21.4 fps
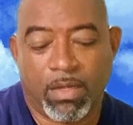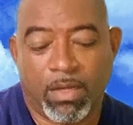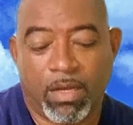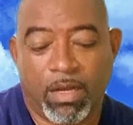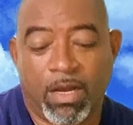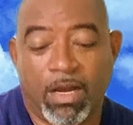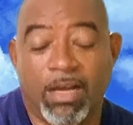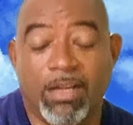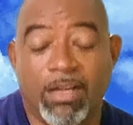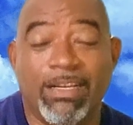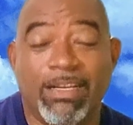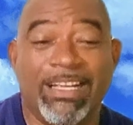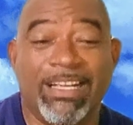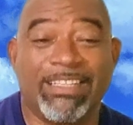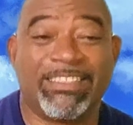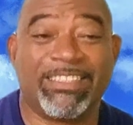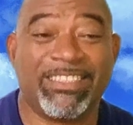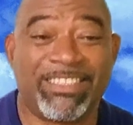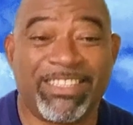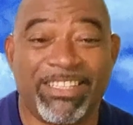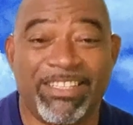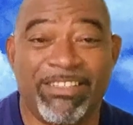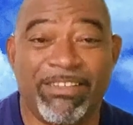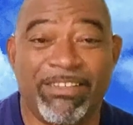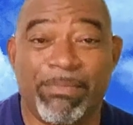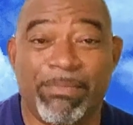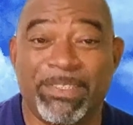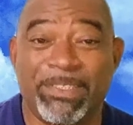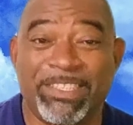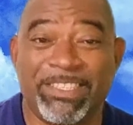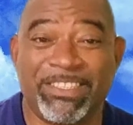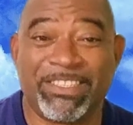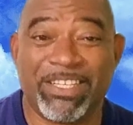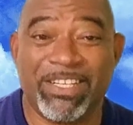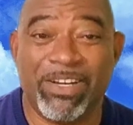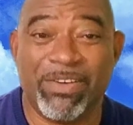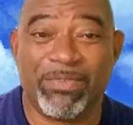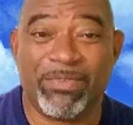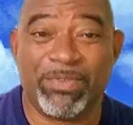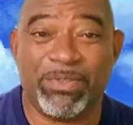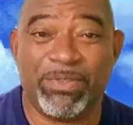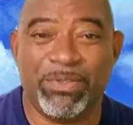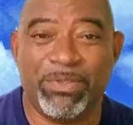unnecessary repetition of
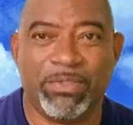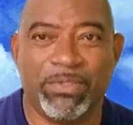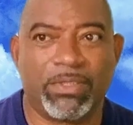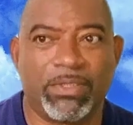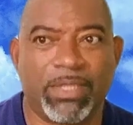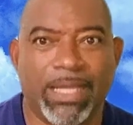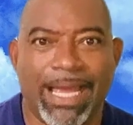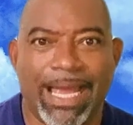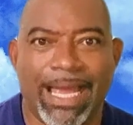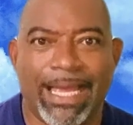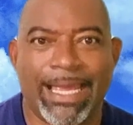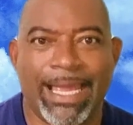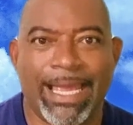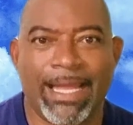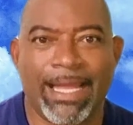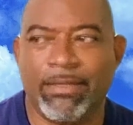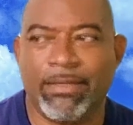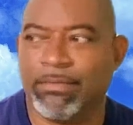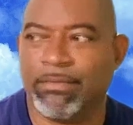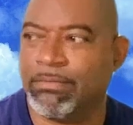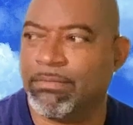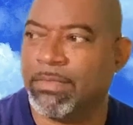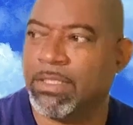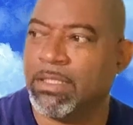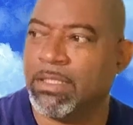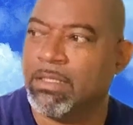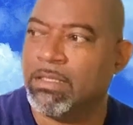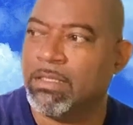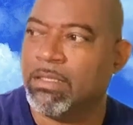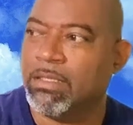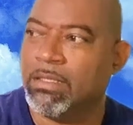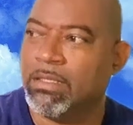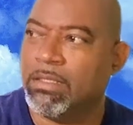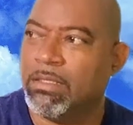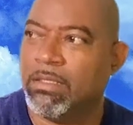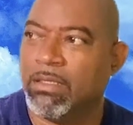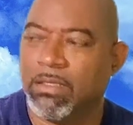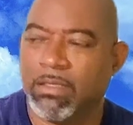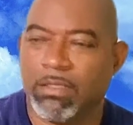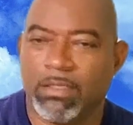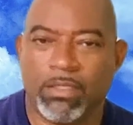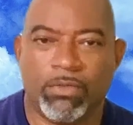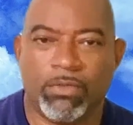rules. Again,
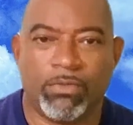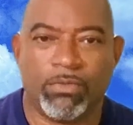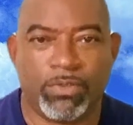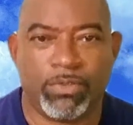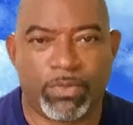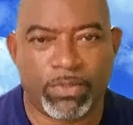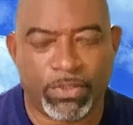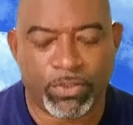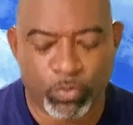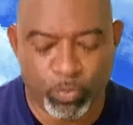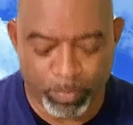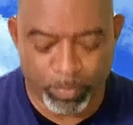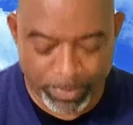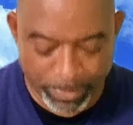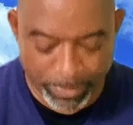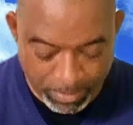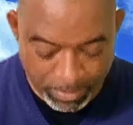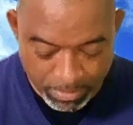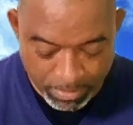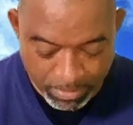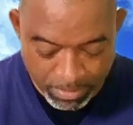your rules were stupid.